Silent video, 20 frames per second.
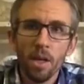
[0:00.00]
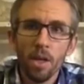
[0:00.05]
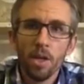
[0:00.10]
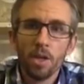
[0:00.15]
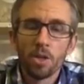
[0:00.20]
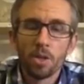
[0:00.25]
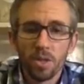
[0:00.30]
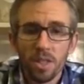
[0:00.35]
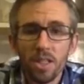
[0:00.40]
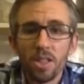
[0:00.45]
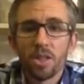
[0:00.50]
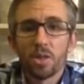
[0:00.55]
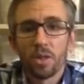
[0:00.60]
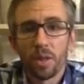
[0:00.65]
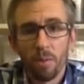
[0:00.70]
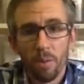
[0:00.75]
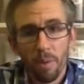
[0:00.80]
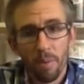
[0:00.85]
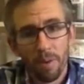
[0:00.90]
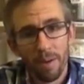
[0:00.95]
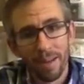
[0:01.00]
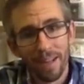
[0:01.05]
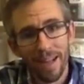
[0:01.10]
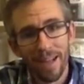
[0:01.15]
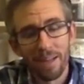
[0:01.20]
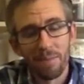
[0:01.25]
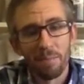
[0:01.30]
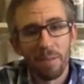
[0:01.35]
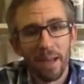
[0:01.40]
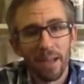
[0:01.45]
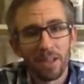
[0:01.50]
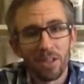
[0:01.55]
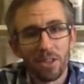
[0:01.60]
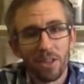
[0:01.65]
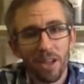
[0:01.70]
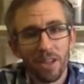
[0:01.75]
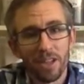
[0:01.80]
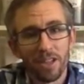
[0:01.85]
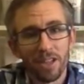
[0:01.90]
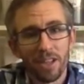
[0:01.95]
So it's interesting when we relate it back to
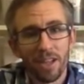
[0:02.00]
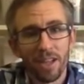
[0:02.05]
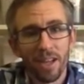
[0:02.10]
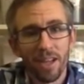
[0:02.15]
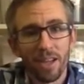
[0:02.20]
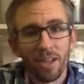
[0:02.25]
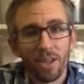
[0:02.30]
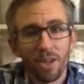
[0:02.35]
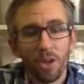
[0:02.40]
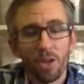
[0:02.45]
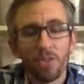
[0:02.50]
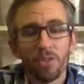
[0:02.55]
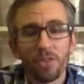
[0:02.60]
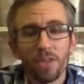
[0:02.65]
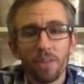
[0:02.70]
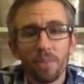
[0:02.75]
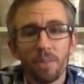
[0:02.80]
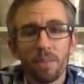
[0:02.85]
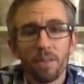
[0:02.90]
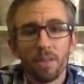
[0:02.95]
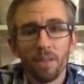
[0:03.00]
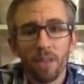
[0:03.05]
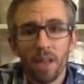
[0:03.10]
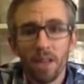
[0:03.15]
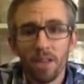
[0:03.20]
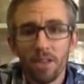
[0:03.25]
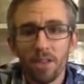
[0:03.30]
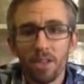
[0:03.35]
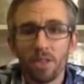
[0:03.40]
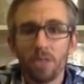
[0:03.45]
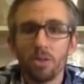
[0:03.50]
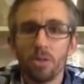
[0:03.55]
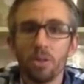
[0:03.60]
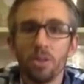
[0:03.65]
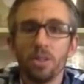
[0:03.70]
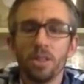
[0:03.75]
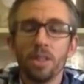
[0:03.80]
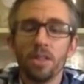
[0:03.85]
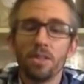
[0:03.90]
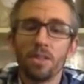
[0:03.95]
the Shanhan concept and Zhang
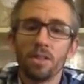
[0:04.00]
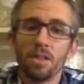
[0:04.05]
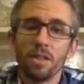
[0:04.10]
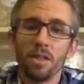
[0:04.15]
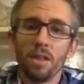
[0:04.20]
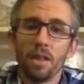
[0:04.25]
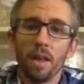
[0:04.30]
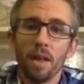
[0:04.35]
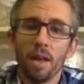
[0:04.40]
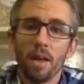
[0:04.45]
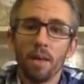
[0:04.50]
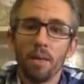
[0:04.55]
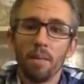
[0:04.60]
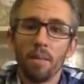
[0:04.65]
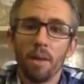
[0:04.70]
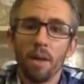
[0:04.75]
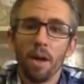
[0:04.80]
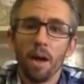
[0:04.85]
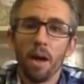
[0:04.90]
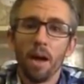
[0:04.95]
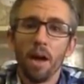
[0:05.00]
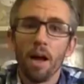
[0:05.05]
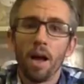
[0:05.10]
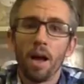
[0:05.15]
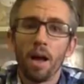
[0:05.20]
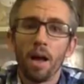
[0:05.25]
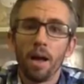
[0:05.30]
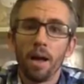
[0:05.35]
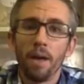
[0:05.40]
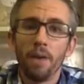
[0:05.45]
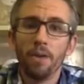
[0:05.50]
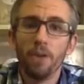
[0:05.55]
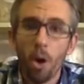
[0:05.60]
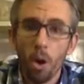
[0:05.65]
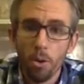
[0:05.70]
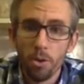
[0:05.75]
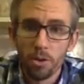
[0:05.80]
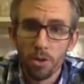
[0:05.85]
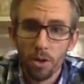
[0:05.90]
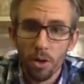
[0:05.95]
Zhongjing's
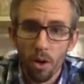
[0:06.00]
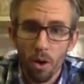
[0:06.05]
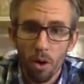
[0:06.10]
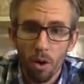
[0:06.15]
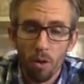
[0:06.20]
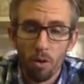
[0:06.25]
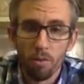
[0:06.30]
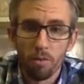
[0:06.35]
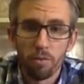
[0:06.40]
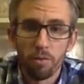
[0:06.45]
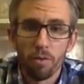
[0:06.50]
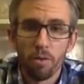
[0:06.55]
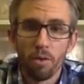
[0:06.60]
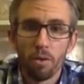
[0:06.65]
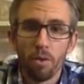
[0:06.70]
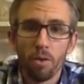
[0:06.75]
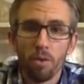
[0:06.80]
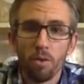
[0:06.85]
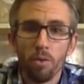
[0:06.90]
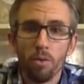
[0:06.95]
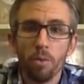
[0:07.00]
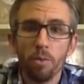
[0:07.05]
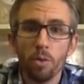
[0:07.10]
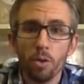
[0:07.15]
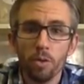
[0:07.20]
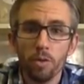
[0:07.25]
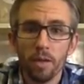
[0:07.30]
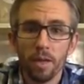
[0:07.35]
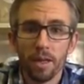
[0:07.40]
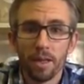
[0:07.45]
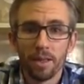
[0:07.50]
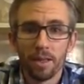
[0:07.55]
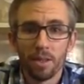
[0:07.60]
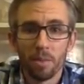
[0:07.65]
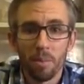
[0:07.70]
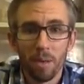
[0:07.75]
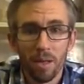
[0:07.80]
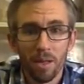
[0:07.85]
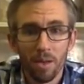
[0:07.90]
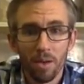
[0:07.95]
note of removing the
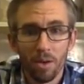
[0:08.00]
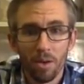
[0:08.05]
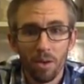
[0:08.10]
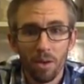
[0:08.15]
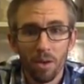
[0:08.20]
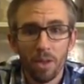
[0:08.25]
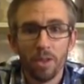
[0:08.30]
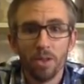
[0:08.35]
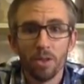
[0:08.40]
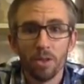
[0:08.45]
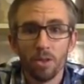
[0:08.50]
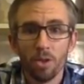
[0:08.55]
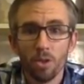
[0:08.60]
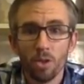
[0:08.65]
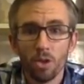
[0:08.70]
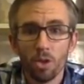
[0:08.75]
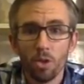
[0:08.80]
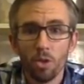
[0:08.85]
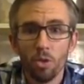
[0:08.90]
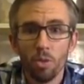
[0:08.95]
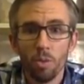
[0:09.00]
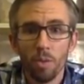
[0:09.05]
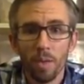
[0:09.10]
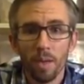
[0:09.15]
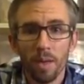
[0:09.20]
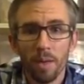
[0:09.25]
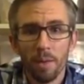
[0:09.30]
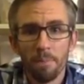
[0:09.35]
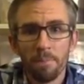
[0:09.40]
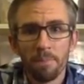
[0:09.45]
peel and QP.